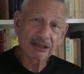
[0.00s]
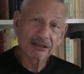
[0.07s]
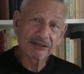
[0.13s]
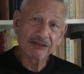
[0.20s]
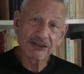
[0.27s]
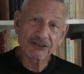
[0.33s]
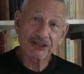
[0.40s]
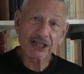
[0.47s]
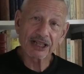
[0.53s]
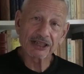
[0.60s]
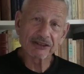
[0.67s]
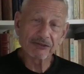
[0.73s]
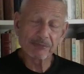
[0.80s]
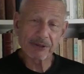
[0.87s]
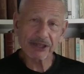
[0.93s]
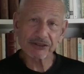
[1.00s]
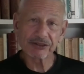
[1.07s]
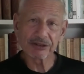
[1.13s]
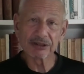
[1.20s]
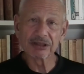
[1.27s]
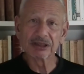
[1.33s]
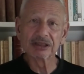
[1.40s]
this kind of
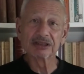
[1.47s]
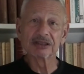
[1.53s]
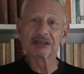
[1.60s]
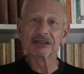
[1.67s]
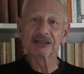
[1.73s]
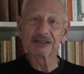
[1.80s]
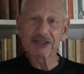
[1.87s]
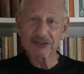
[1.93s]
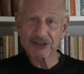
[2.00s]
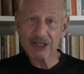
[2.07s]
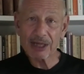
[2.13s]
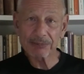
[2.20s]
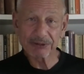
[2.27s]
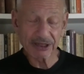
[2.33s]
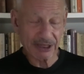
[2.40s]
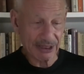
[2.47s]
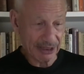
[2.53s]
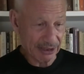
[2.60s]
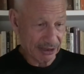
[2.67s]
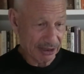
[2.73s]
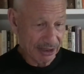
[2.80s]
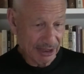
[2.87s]
picture is complicated,
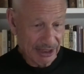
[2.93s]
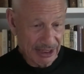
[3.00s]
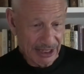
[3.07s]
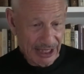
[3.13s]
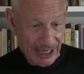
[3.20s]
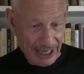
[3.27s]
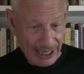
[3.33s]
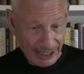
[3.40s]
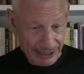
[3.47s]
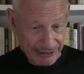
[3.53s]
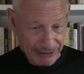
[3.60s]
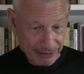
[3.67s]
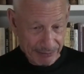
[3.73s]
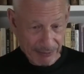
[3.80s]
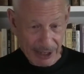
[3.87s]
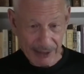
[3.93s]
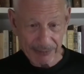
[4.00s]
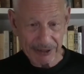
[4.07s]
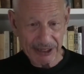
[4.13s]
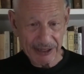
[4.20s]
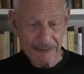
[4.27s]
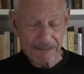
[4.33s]
and it may
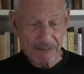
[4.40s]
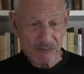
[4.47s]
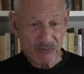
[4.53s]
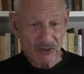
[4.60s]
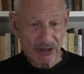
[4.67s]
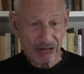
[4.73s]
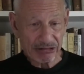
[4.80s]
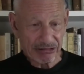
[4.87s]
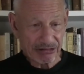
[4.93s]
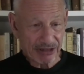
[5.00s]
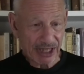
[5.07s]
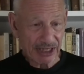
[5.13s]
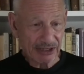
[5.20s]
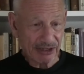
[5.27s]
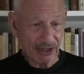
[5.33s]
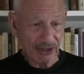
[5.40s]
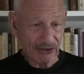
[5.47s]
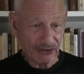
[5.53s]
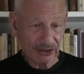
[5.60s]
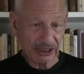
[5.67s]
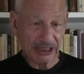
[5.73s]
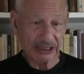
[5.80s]
be that
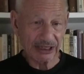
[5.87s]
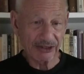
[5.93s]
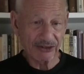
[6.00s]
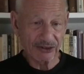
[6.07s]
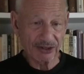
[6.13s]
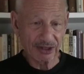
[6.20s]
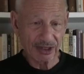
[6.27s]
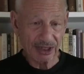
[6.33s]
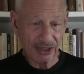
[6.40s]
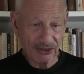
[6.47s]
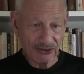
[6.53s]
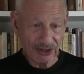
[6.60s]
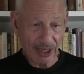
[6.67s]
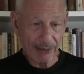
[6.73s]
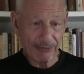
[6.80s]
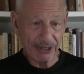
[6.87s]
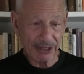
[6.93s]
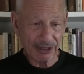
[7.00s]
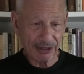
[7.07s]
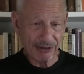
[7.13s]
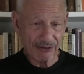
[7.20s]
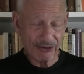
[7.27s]
scholars
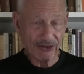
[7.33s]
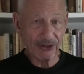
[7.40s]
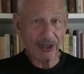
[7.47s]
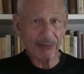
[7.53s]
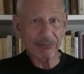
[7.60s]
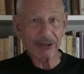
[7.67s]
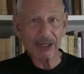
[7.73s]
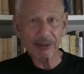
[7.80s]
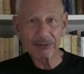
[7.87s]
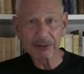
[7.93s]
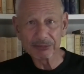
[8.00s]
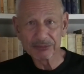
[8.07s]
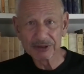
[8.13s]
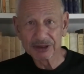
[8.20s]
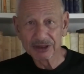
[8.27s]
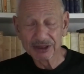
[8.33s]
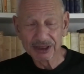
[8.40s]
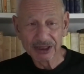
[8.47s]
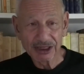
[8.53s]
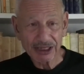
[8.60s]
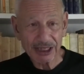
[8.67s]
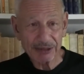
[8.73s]
examining the same problem
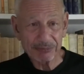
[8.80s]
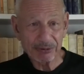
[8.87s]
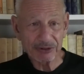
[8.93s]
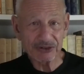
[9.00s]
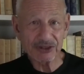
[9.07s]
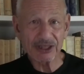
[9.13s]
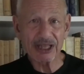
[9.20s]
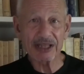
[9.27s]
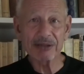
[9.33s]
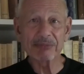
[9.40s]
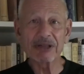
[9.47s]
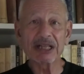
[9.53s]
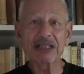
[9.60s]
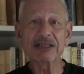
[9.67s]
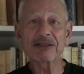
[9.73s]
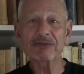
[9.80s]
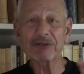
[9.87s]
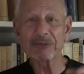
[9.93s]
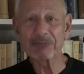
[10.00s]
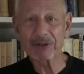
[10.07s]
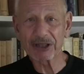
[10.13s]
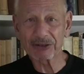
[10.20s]
can put together many
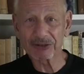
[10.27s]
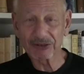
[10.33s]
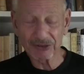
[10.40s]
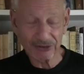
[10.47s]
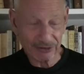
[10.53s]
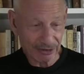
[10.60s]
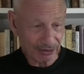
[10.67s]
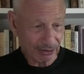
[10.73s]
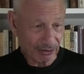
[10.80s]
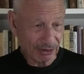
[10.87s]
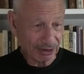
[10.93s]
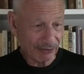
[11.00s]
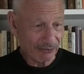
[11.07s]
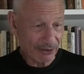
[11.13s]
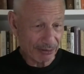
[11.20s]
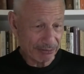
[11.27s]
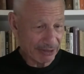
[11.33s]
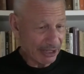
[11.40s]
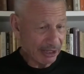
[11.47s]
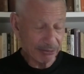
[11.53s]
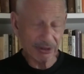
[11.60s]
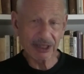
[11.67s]
different pictures, all of them
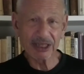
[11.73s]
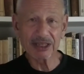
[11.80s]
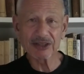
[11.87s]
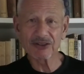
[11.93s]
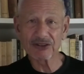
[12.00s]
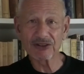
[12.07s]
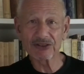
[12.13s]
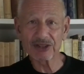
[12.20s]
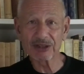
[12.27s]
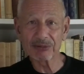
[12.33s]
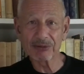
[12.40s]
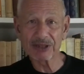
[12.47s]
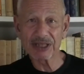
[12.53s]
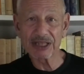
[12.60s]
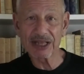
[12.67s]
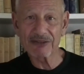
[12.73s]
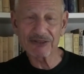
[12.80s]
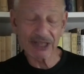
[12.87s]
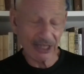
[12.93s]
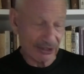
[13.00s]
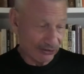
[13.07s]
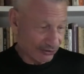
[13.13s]
equally consistent with the
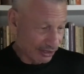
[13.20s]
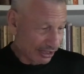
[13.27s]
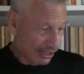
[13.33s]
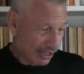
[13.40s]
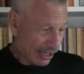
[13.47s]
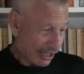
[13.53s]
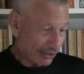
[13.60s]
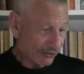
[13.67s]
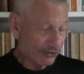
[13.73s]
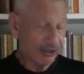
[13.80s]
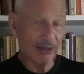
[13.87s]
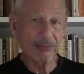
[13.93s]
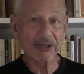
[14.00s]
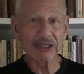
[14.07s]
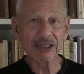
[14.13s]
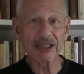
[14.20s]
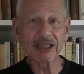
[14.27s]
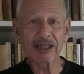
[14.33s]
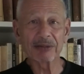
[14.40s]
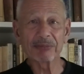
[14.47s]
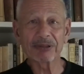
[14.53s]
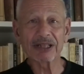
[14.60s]
evidence and seemingly
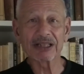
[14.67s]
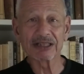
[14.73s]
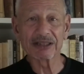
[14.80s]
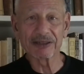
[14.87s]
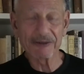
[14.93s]
compelling.